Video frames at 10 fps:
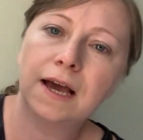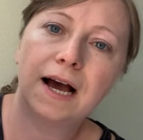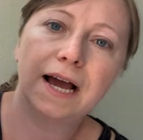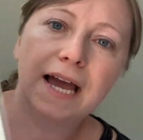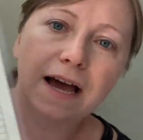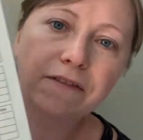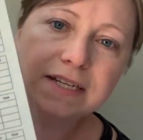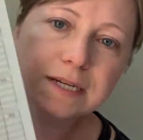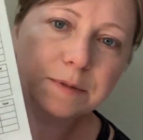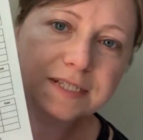I have it
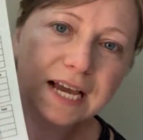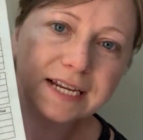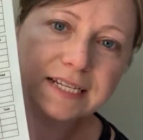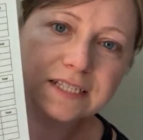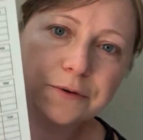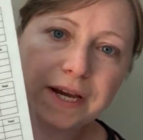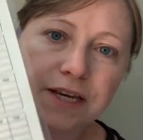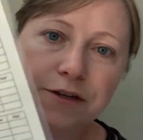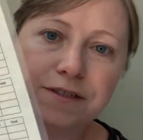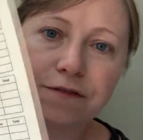double-sided so I
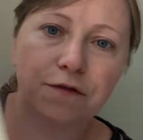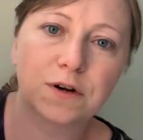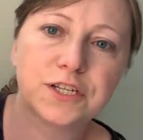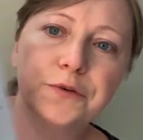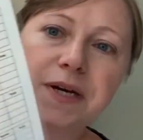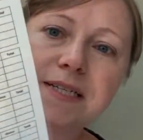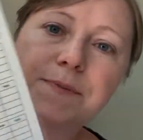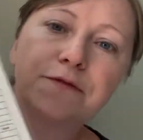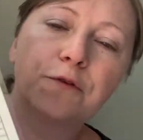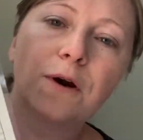can use it for 2 weeks
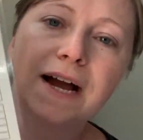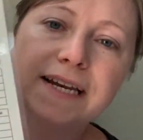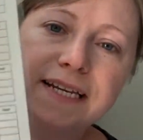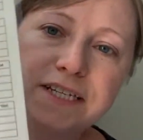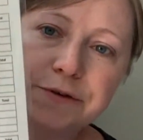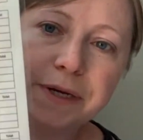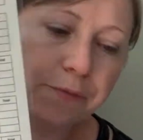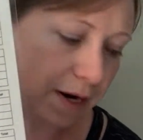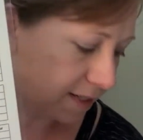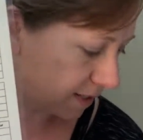before I need to
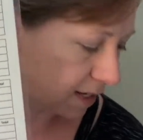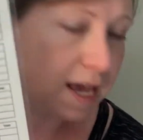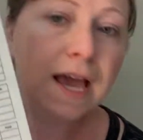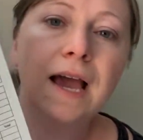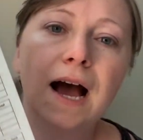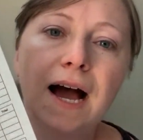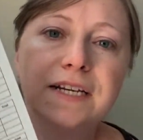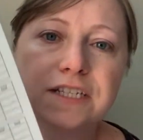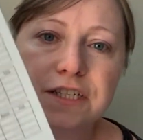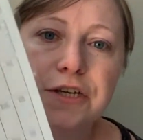erase. I
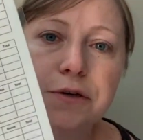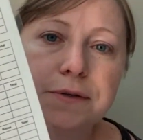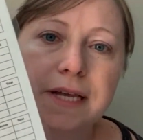just use